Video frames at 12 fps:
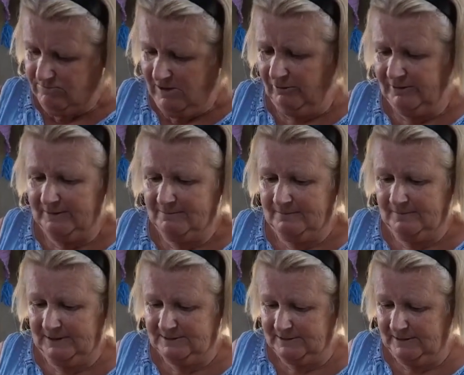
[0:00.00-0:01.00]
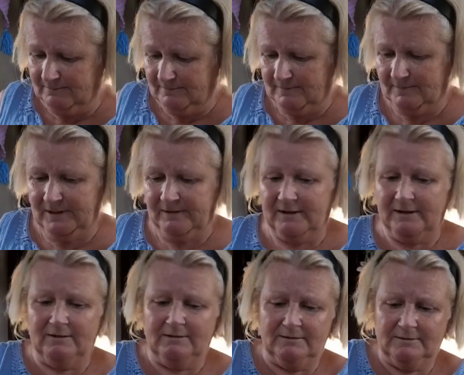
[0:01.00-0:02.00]
Oh yeah, that's it, there they
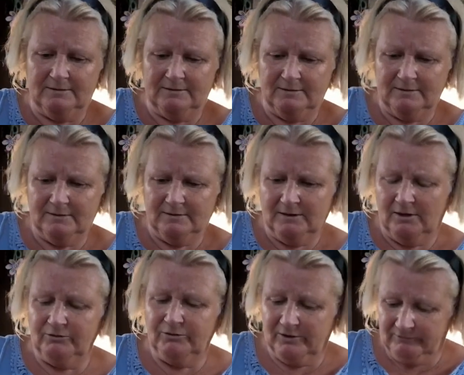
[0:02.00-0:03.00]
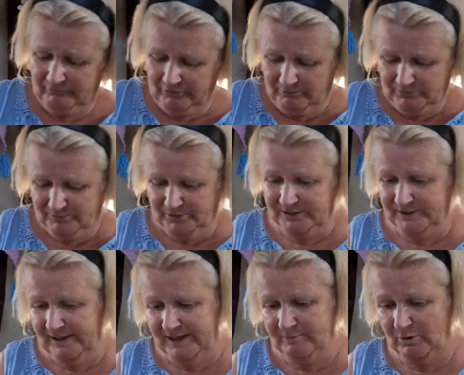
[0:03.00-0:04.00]
are. Oh, you can room to put your
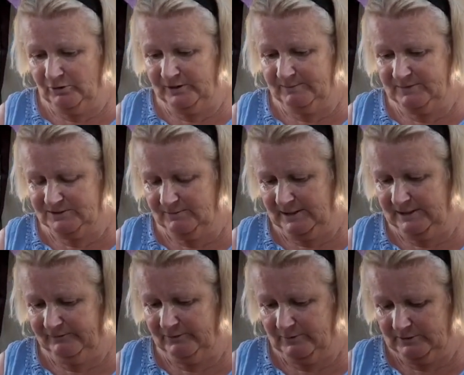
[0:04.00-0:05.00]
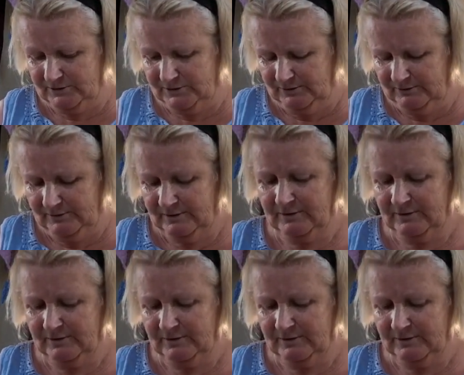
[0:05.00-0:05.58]
name on them as well if you want to.